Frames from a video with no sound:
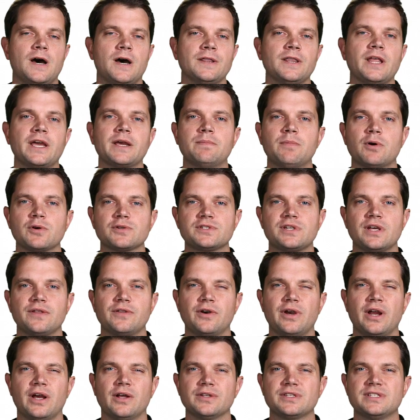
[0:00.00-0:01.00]
Unlike most
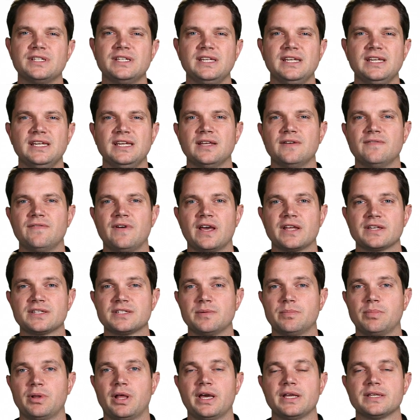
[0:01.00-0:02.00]
other LTE Advanced
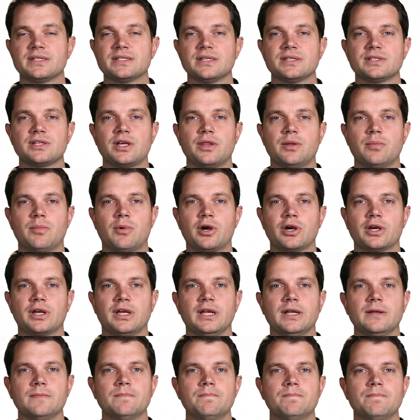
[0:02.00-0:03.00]
appliances on the
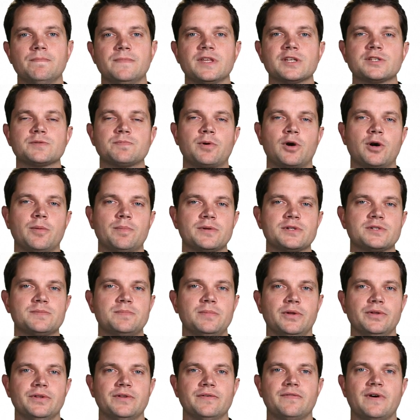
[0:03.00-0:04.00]
market, this
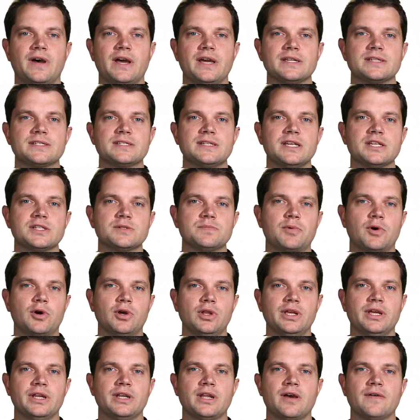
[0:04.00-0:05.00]
purpose-built device is
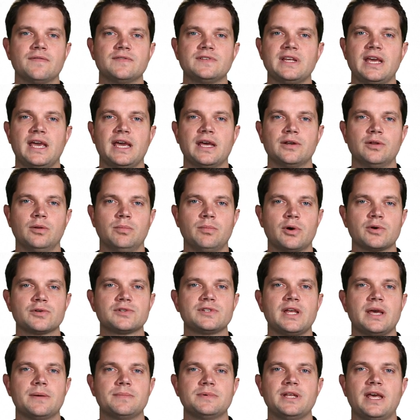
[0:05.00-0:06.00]
burly enough to handle most
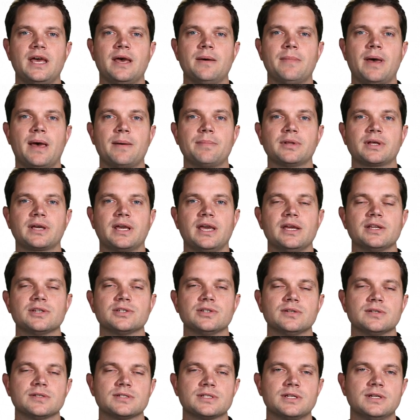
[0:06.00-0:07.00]
M2M
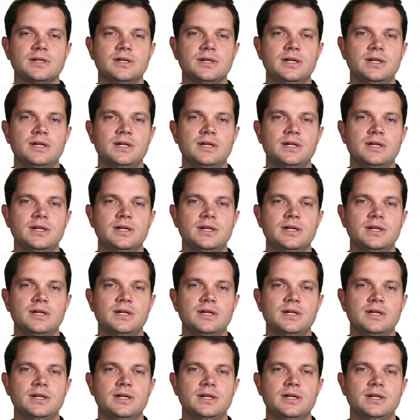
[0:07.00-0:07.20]
applications.